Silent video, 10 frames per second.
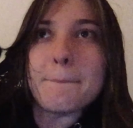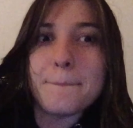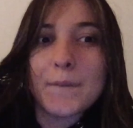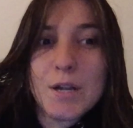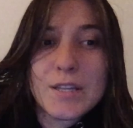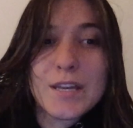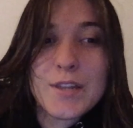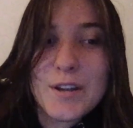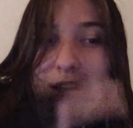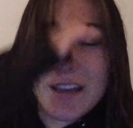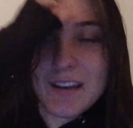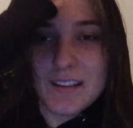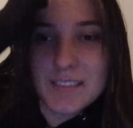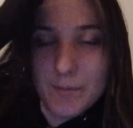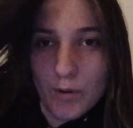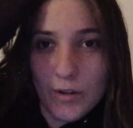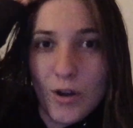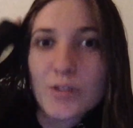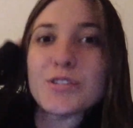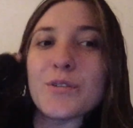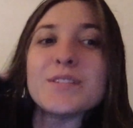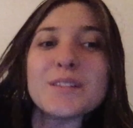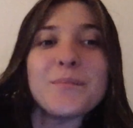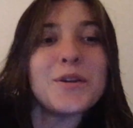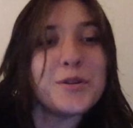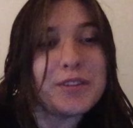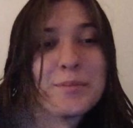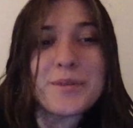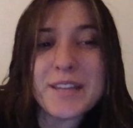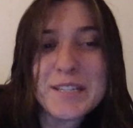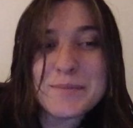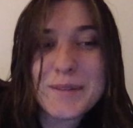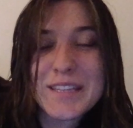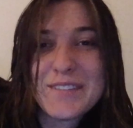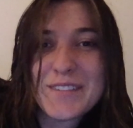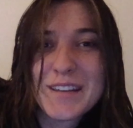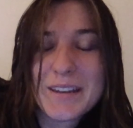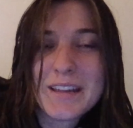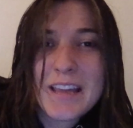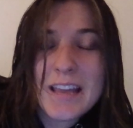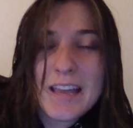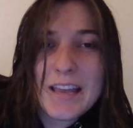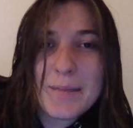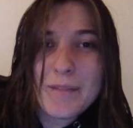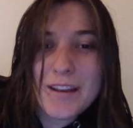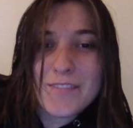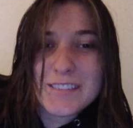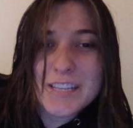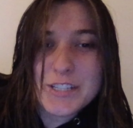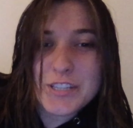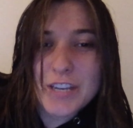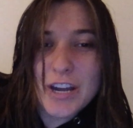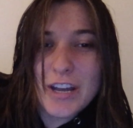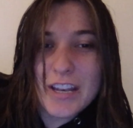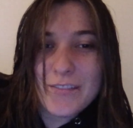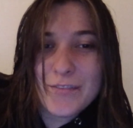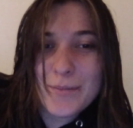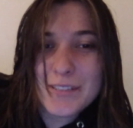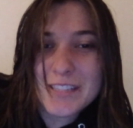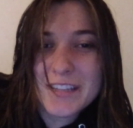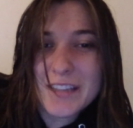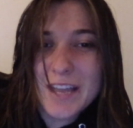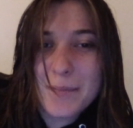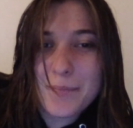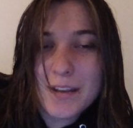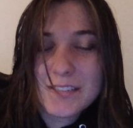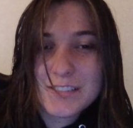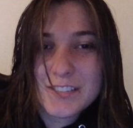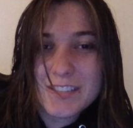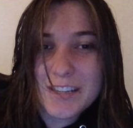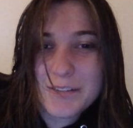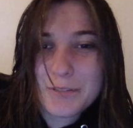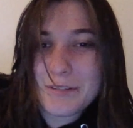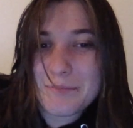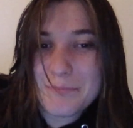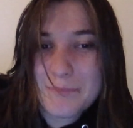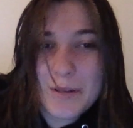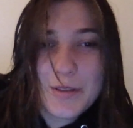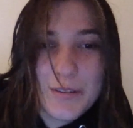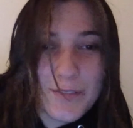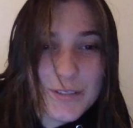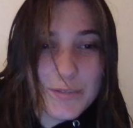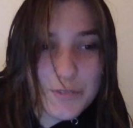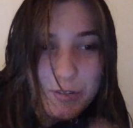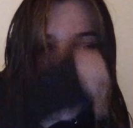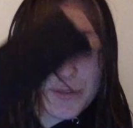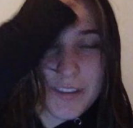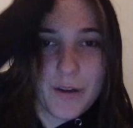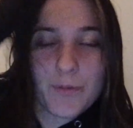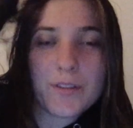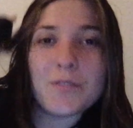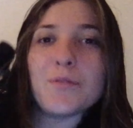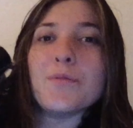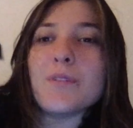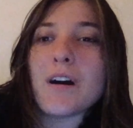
But on the other hand, as someone who deeply does believe in manifestation, not from a silly light, but as just like a universal truth that we do,